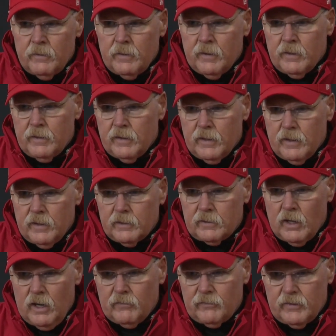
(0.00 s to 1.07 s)
and
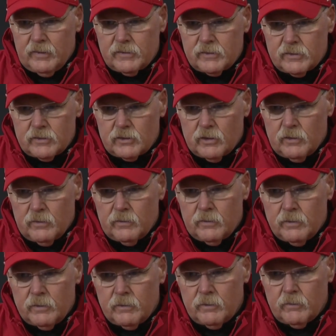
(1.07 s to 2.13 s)
confidence, and so
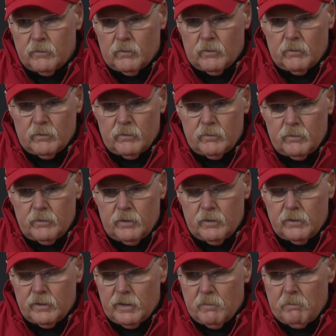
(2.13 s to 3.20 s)

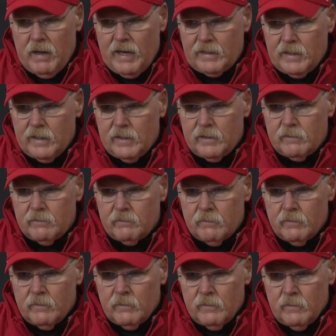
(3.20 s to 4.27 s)
you get back in and
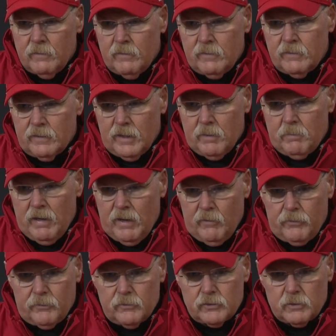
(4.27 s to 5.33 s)
you got to battle
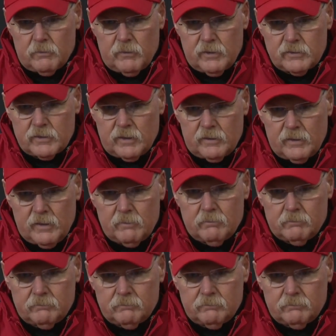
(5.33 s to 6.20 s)
through some things like that.